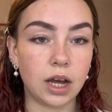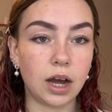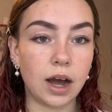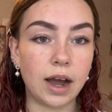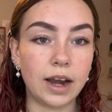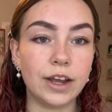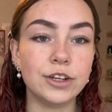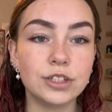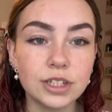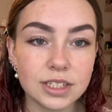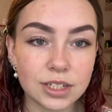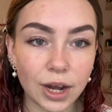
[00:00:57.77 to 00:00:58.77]
I
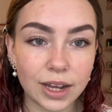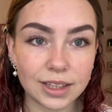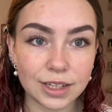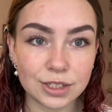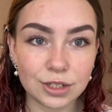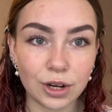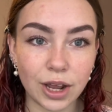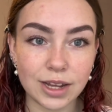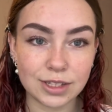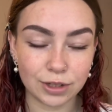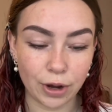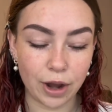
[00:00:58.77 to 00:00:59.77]
literally started this 2
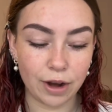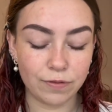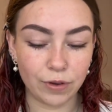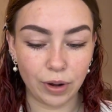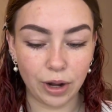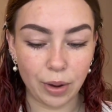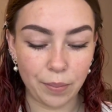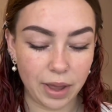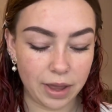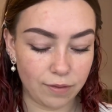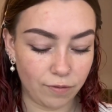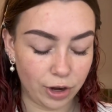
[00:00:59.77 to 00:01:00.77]
days ago and I feel like I'm
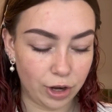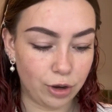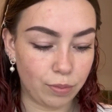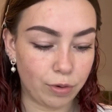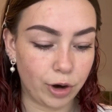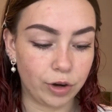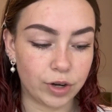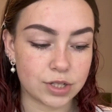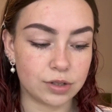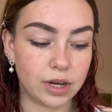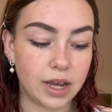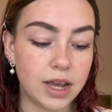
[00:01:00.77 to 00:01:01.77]
making really good progress
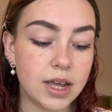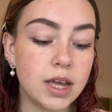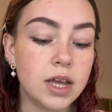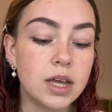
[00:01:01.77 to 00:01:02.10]
on it.